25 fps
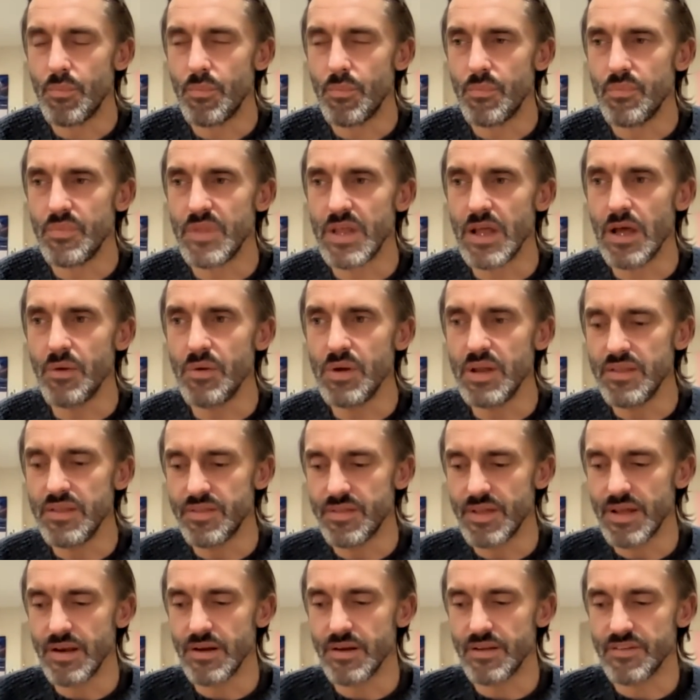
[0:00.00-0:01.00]
the only
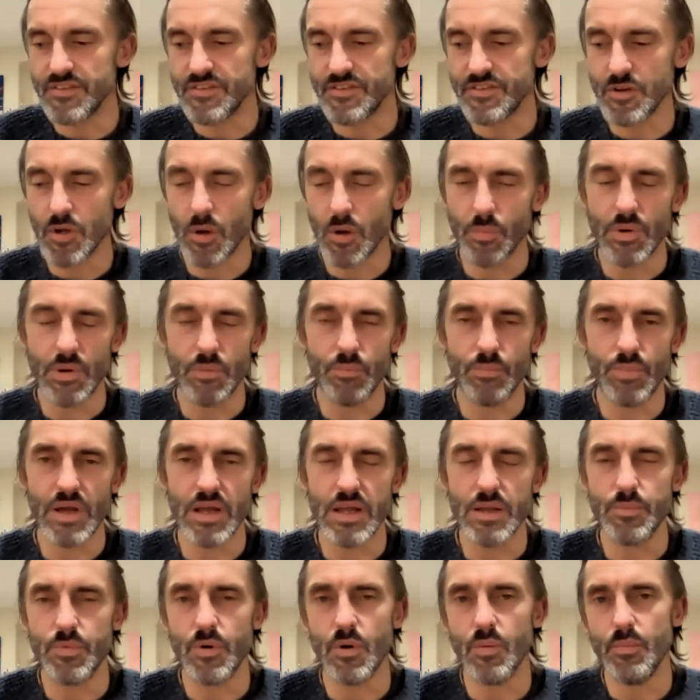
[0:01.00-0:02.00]
thing that's stopping
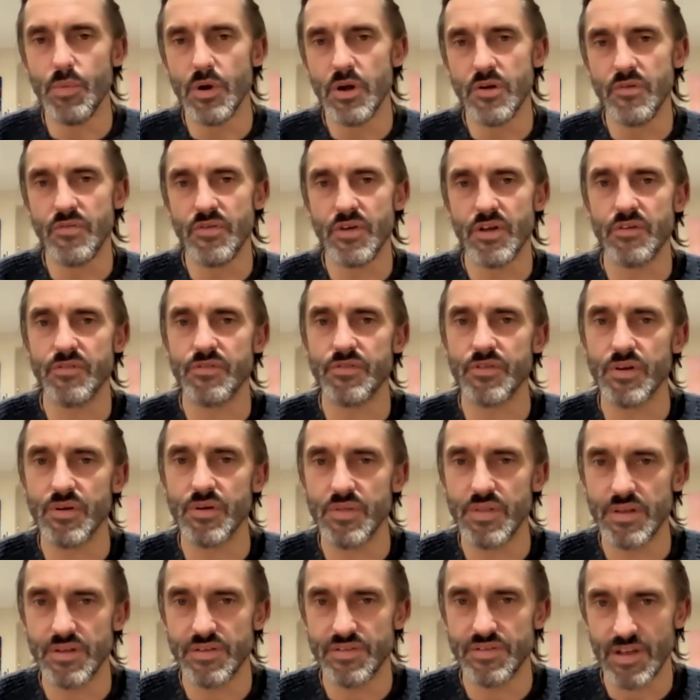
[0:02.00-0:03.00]
people moving
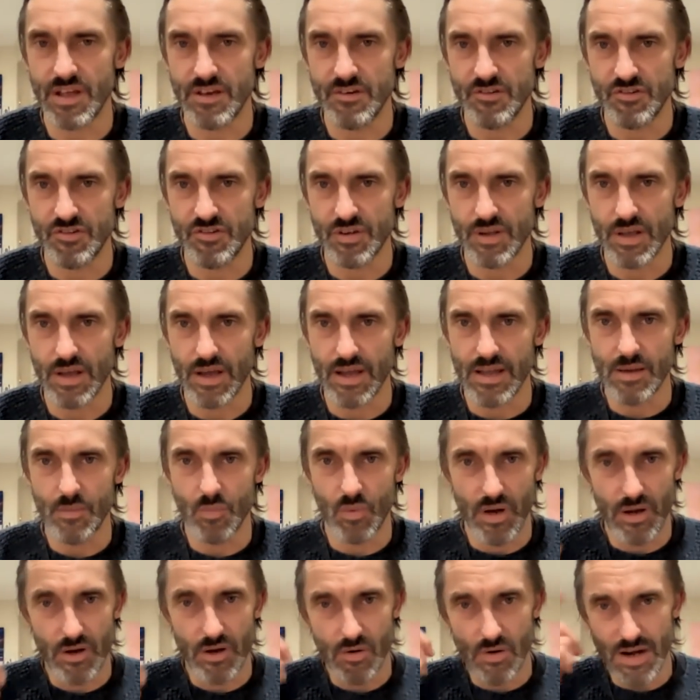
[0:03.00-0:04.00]
through the Ascension
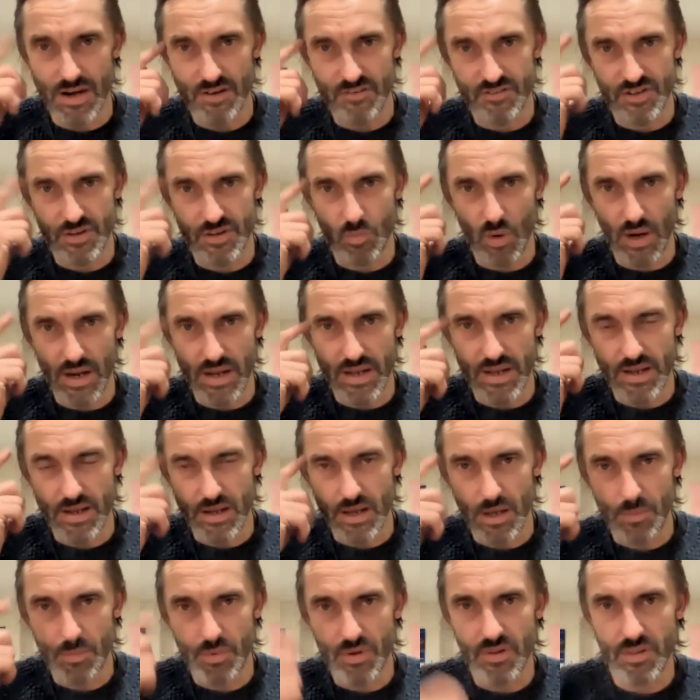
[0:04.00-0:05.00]
Gateway or actually
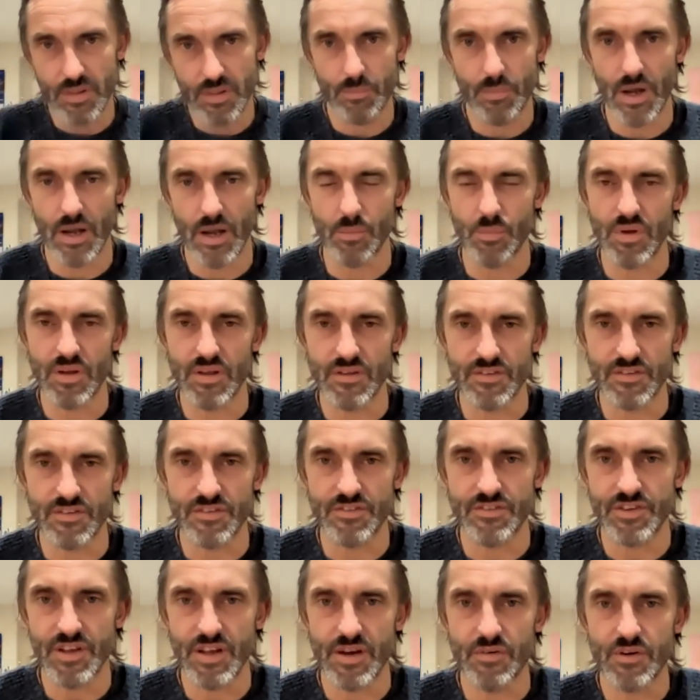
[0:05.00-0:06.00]
waking up at the moment is a
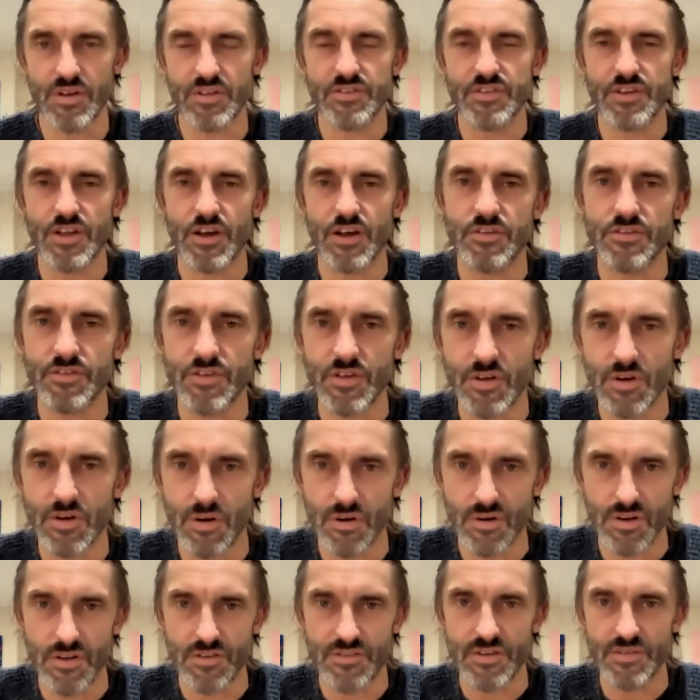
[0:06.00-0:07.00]
serious dose of
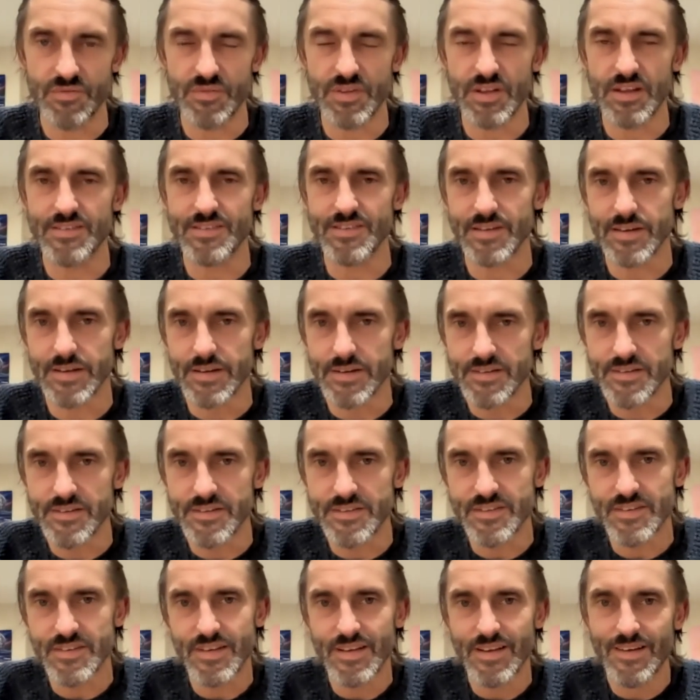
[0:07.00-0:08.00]
cognitive
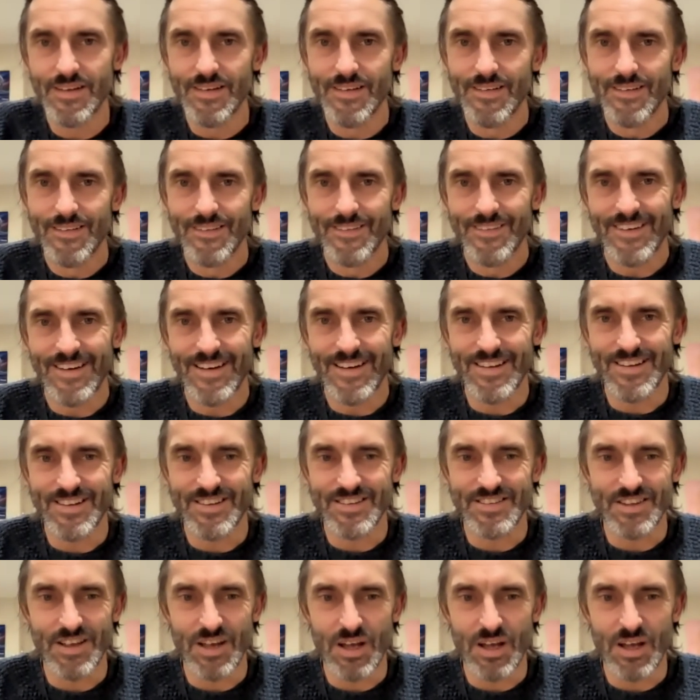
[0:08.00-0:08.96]
dissonance. And